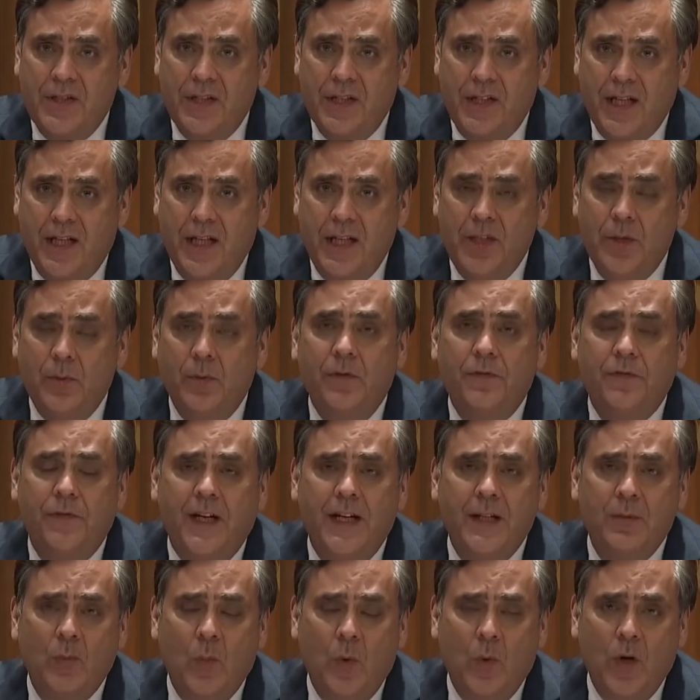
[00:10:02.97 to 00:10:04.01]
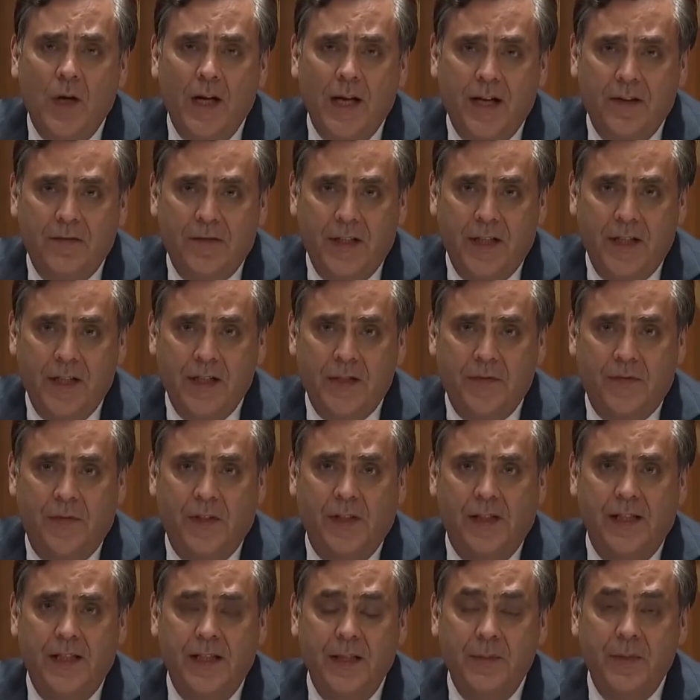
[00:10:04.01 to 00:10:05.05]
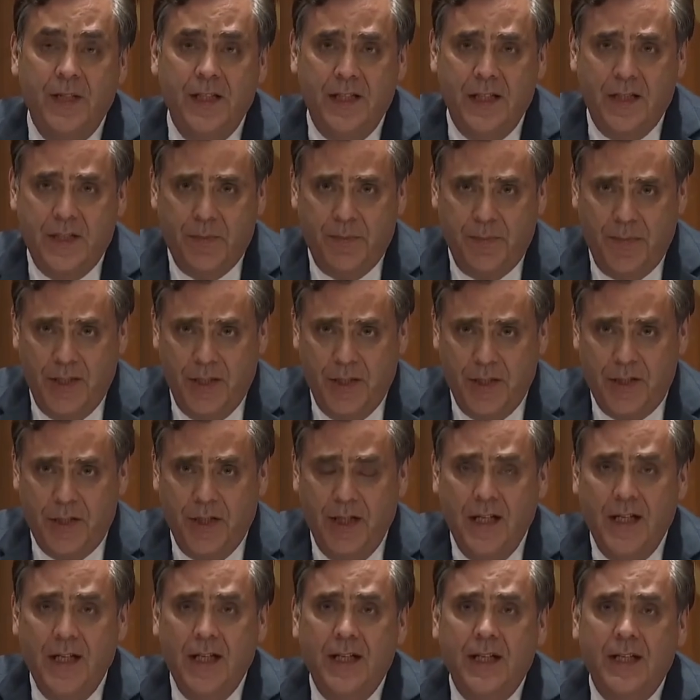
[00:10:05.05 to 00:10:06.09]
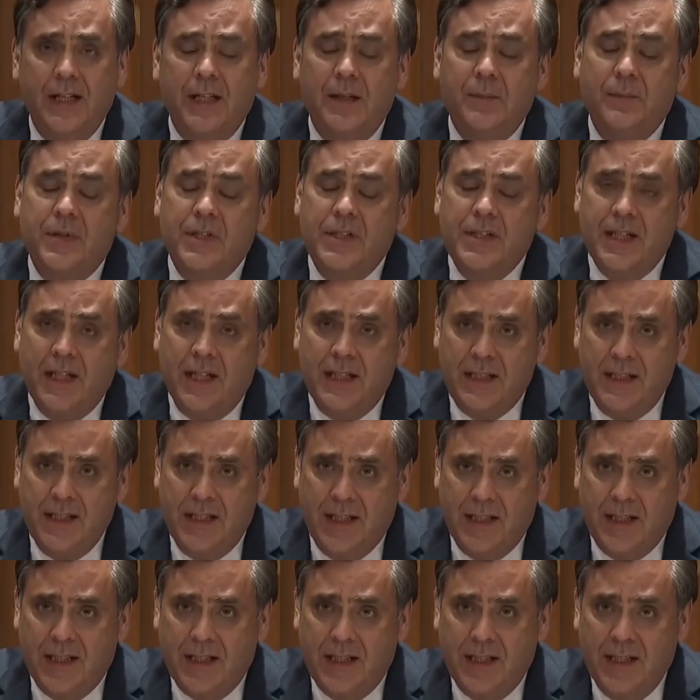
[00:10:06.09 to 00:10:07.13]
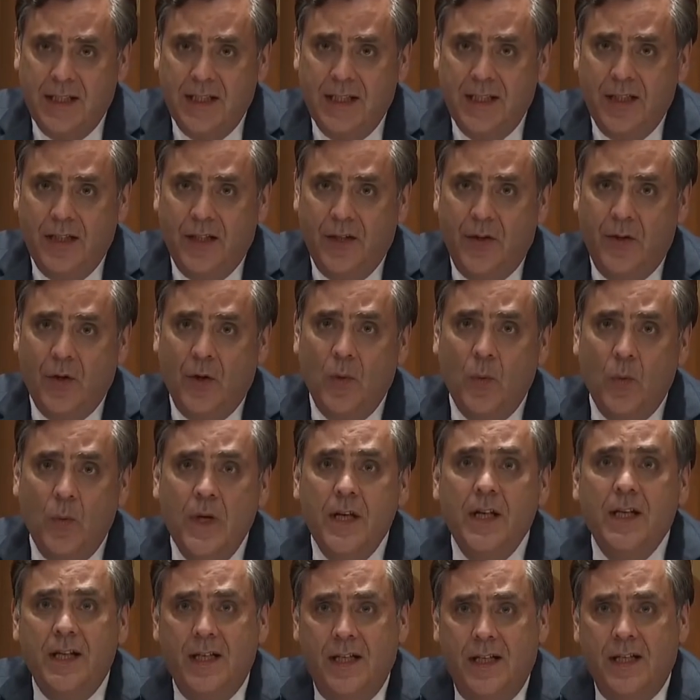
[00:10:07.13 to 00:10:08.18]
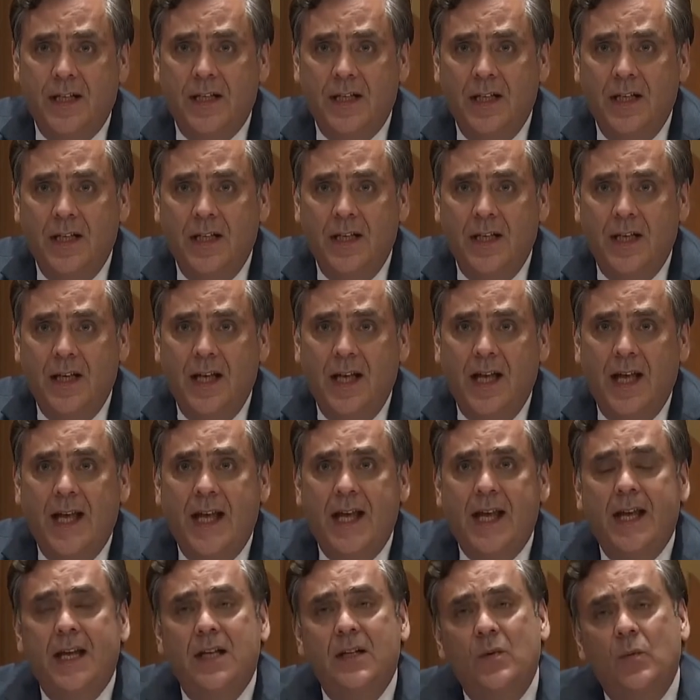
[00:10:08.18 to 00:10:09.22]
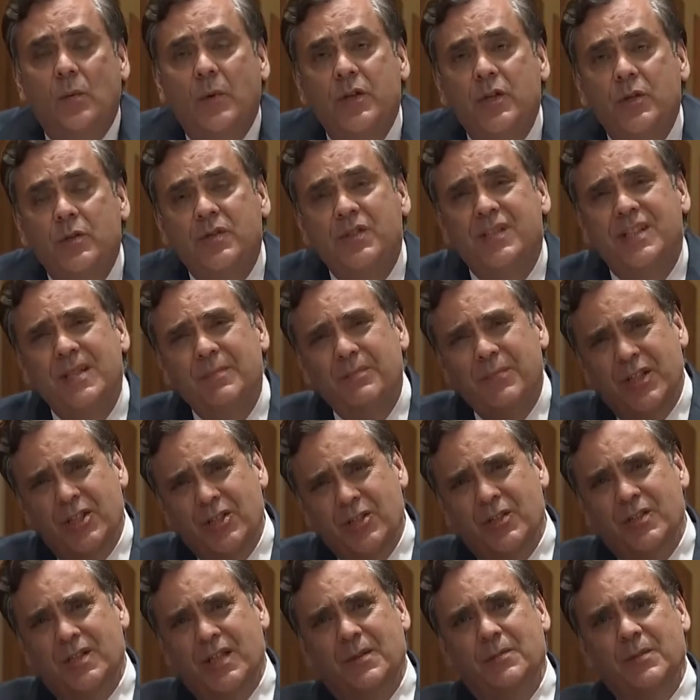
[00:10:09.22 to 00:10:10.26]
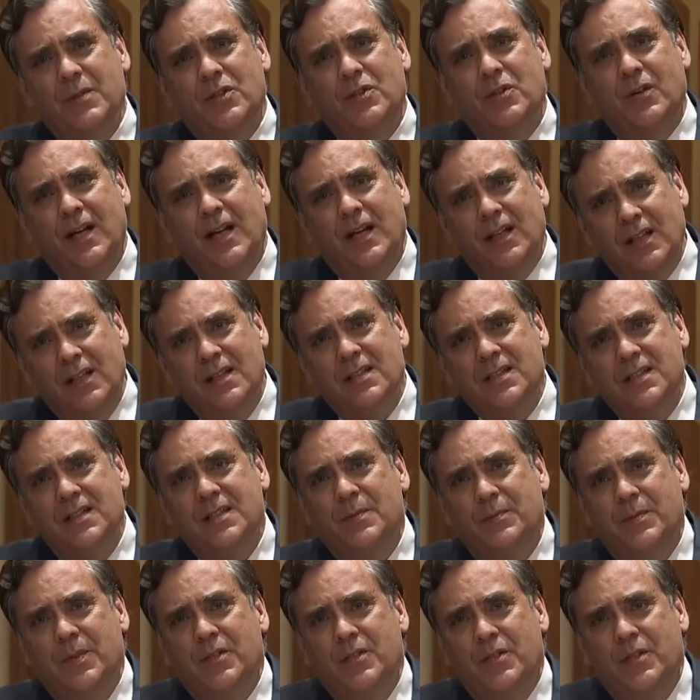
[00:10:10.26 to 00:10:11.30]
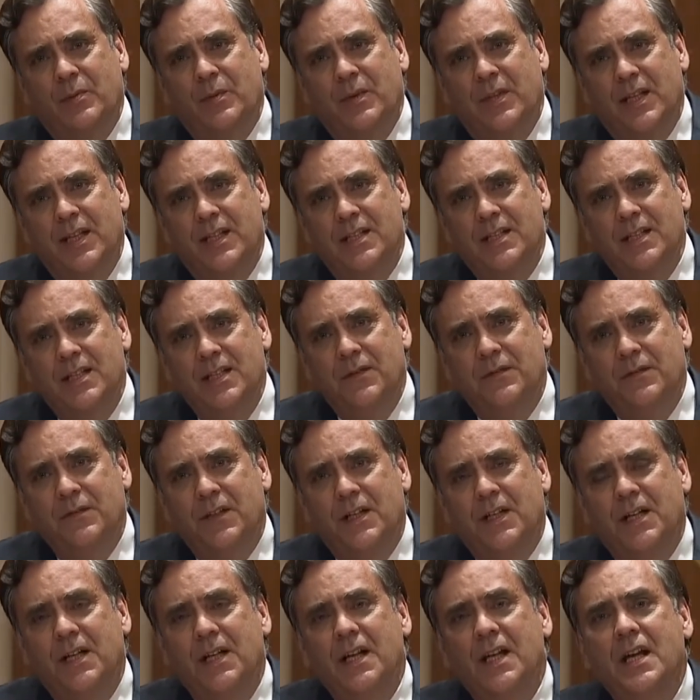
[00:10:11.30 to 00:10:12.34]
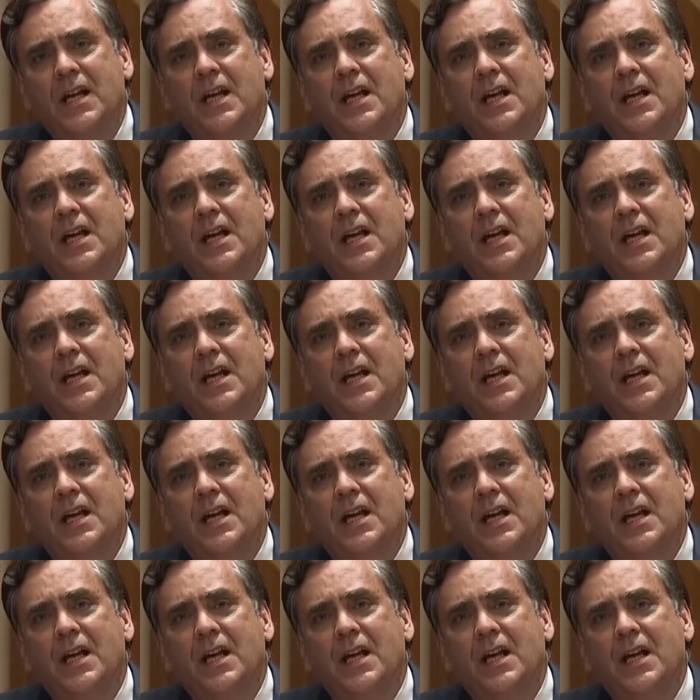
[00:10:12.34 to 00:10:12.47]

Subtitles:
today, you will find more advocates for limiting speech than protecting it. They're winning. And when you see pictures like Mr. Ellison's picture with Antifa,